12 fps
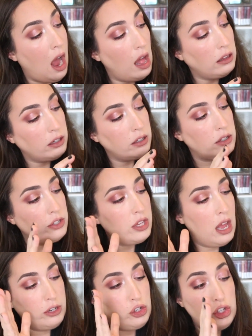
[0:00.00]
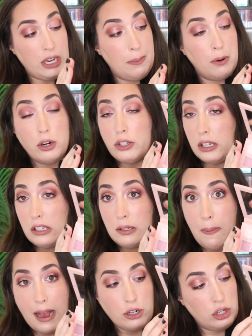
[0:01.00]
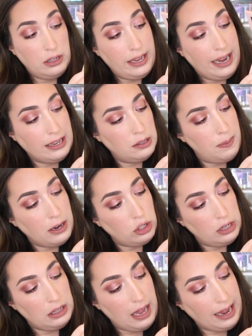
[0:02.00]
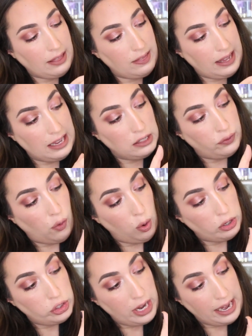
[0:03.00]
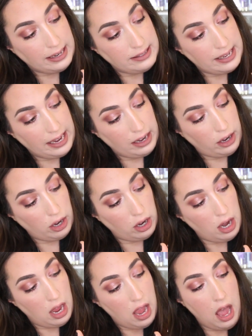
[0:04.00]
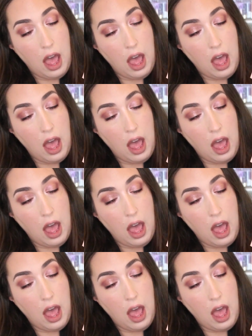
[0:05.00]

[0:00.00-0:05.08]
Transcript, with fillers: colors, the shimmers especially, especially like these four shades here,